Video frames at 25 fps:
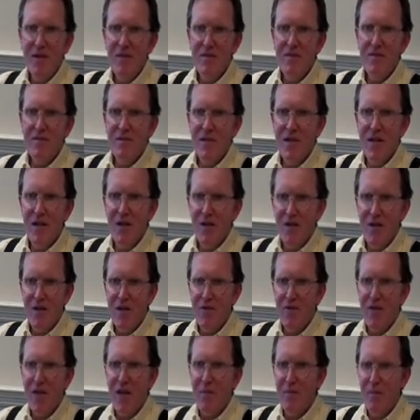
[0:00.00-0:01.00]
And
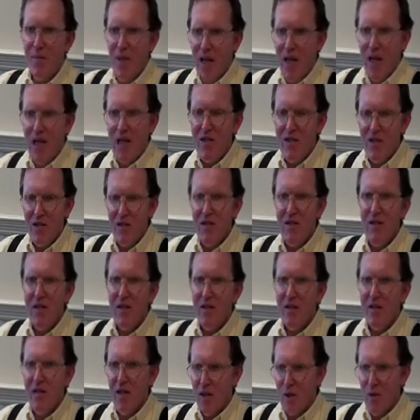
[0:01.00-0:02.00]
if they manage it,
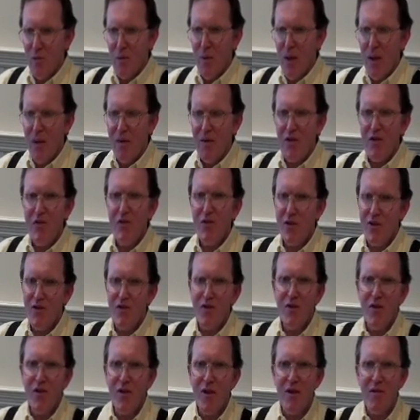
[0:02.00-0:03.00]
they could probably
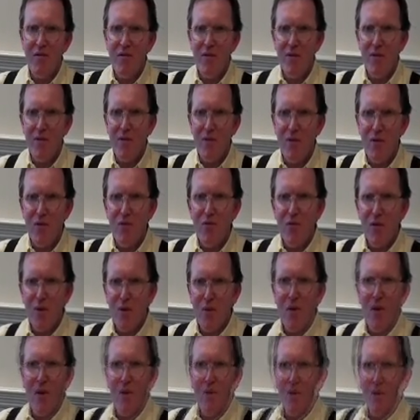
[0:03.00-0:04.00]
stretch the life of the roof for
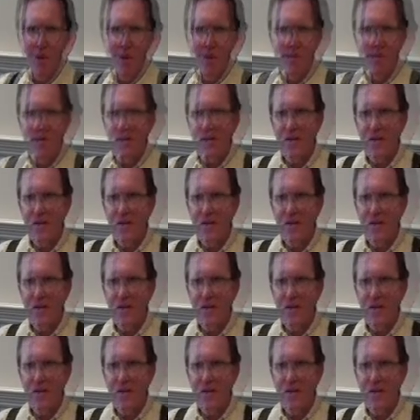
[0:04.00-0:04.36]
quite a while.